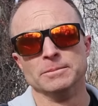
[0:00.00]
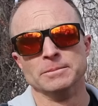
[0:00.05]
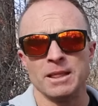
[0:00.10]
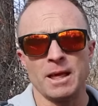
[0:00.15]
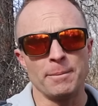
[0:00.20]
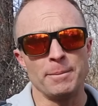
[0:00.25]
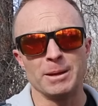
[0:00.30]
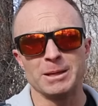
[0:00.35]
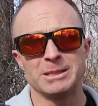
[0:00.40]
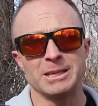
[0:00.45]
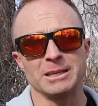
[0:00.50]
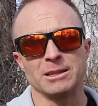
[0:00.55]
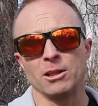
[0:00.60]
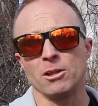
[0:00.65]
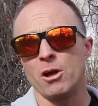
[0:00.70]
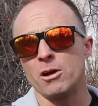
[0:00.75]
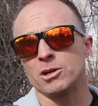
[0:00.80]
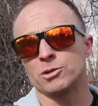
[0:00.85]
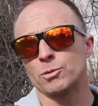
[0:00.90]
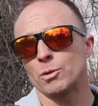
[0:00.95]
That being said, the
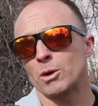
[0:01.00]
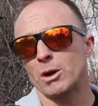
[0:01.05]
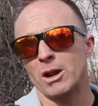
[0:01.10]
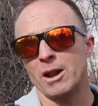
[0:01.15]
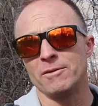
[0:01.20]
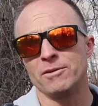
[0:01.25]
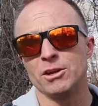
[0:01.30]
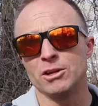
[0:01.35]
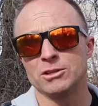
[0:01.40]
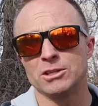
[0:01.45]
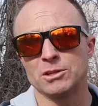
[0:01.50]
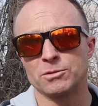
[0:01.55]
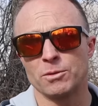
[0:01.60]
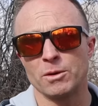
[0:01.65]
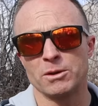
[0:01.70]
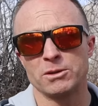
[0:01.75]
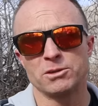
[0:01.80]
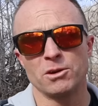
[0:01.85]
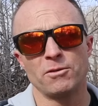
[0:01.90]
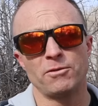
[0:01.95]
longest workout I've used this
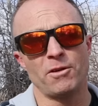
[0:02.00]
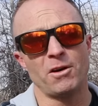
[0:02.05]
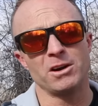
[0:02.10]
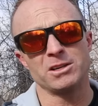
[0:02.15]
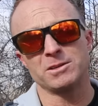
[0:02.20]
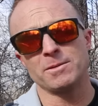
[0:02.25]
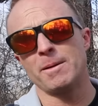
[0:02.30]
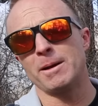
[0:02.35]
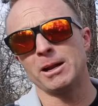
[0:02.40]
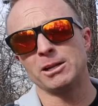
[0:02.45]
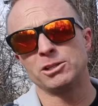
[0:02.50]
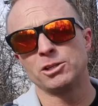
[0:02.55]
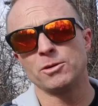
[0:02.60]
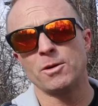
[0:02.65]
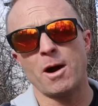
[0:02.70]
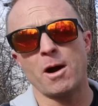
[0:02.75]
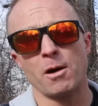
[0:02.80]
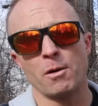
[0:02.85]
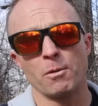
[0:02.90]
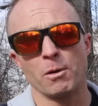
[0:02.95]
with so far is about a
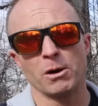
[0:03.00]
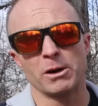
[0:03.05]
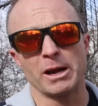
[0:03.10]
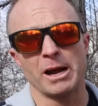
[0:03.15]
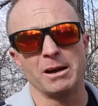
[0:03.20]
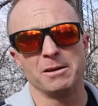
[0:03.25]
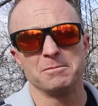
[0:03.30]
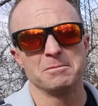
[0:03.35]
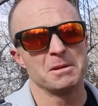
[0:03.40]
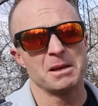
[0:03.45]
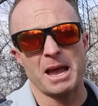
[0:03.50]
2-hour workout.